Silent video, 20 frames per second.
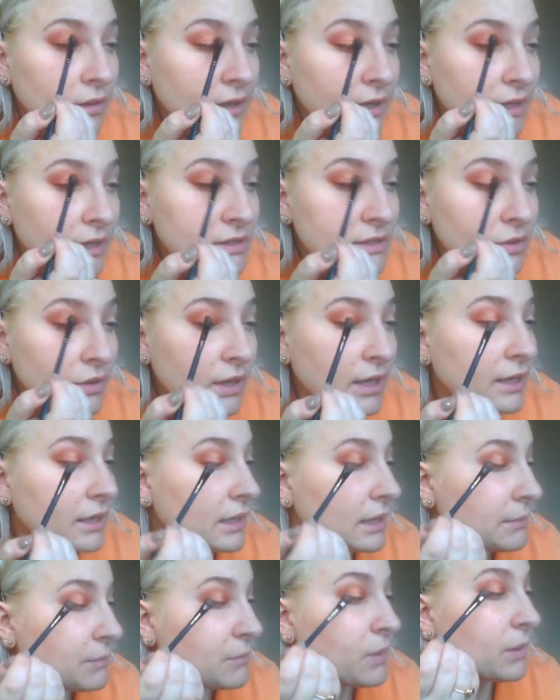It's okay to
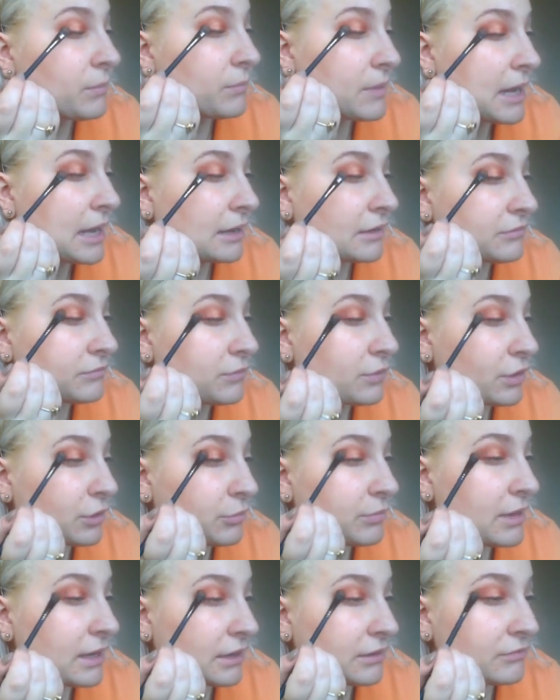keep going back and
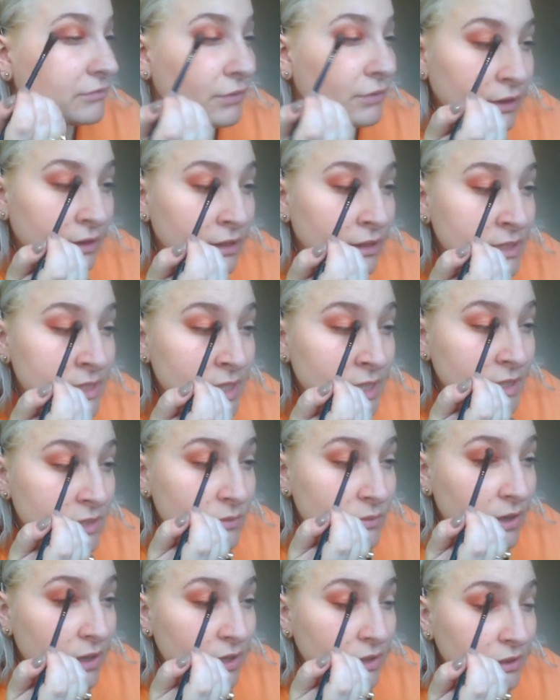forth, back and forth. It takes a
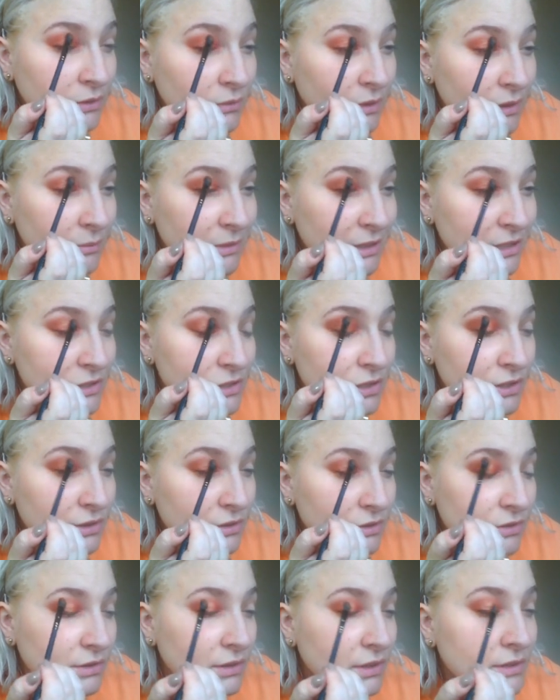while, and you want to make sure you
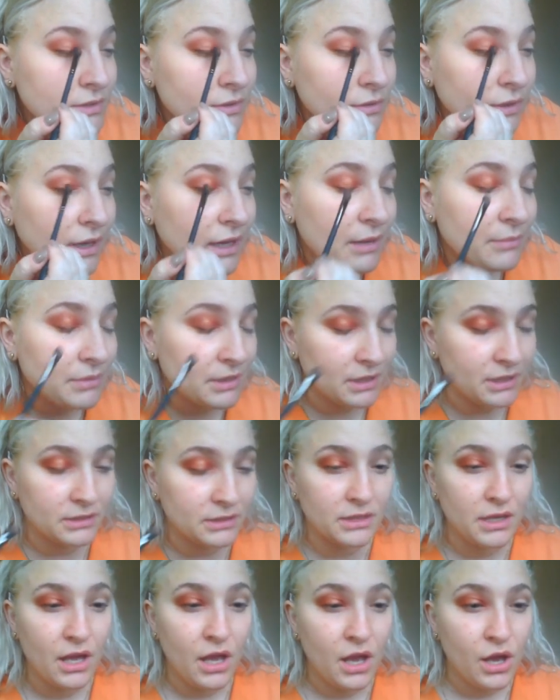do this, okay, because
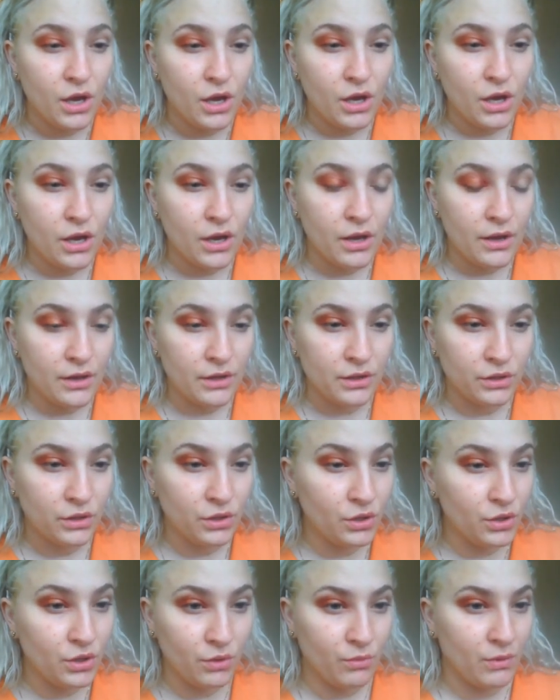
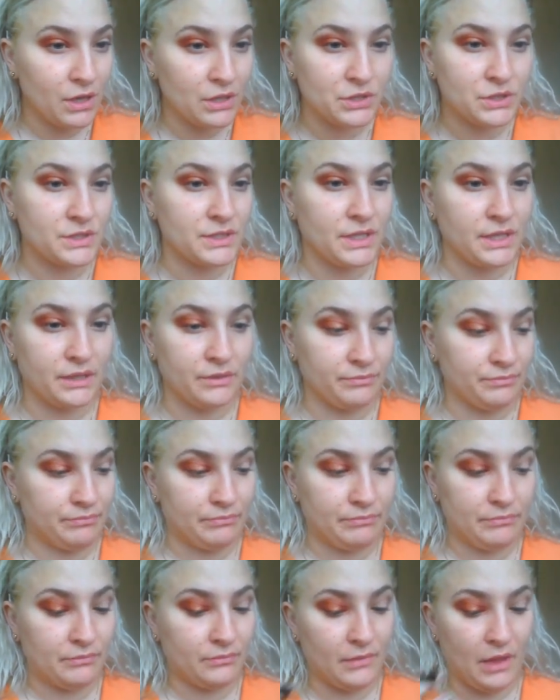you don't want just like
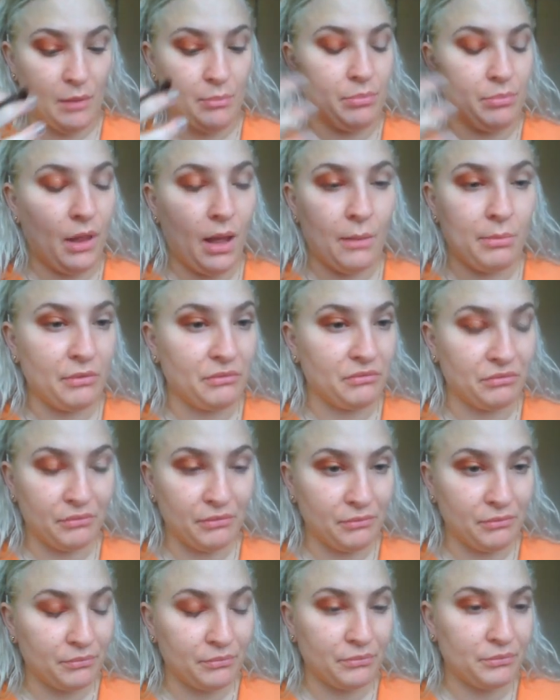a blob
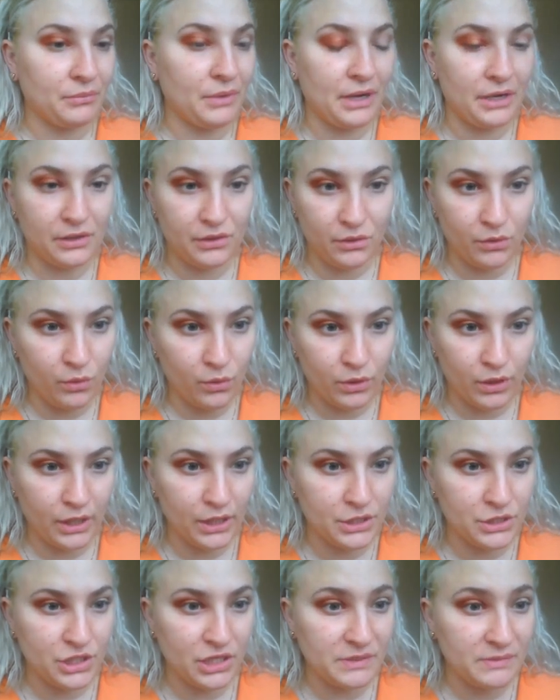of red and
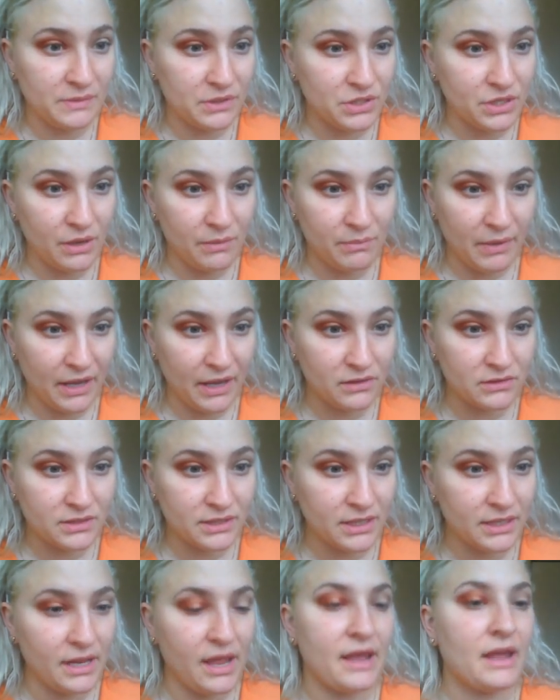orange. Especially on pale
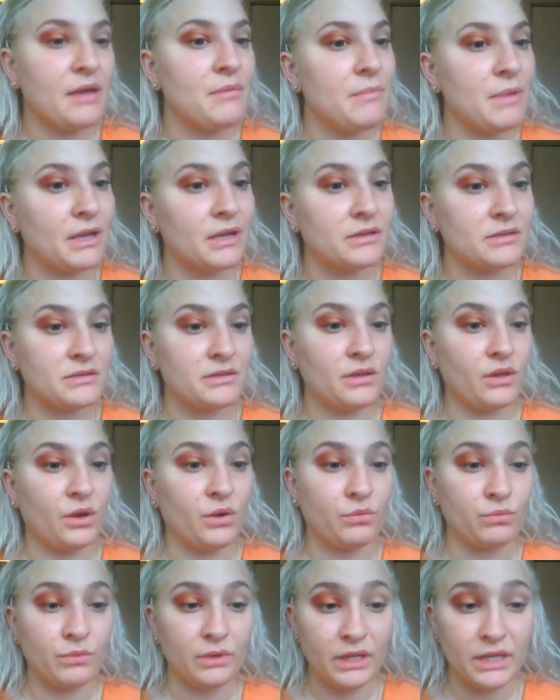skin, it can make us look
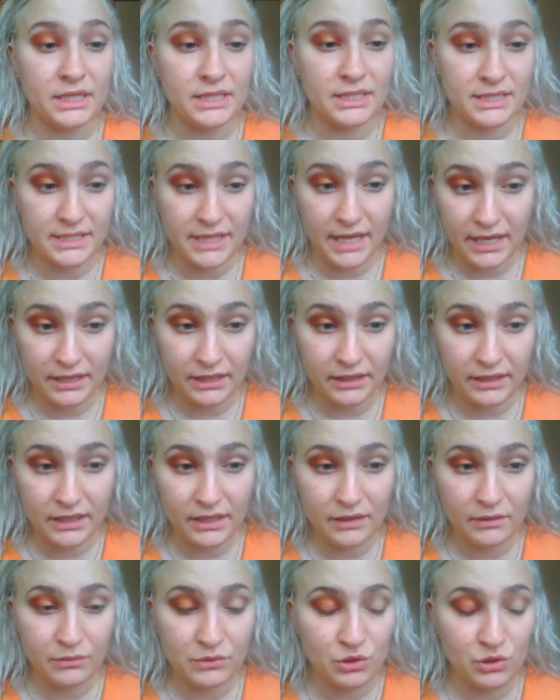really
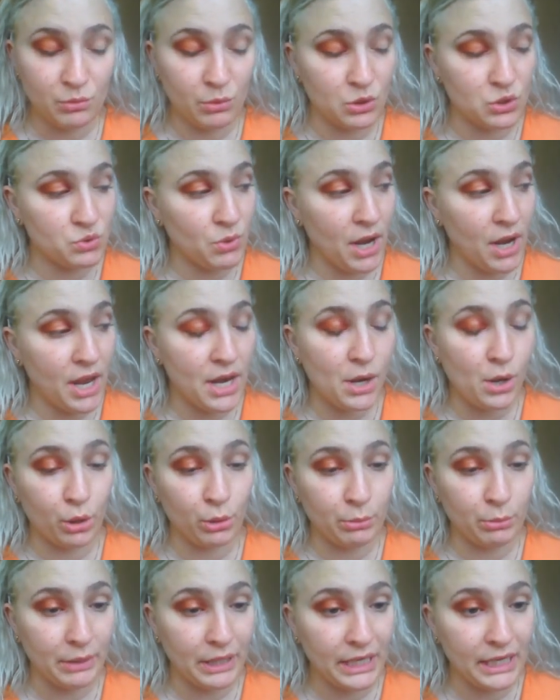sickly, too much red
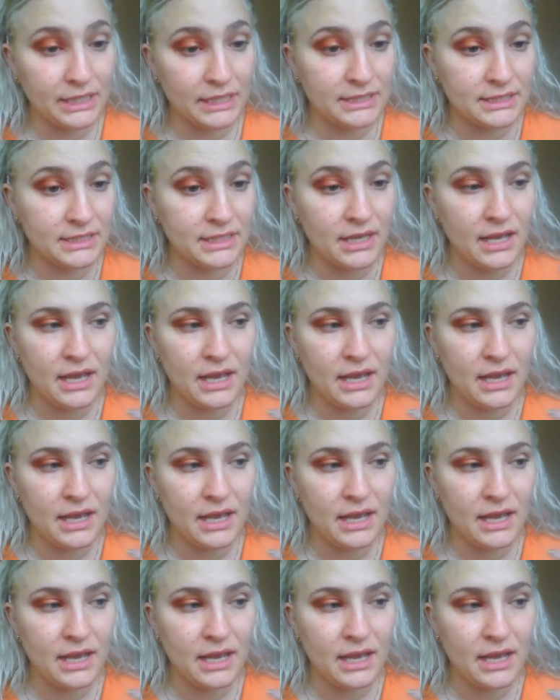or pinks.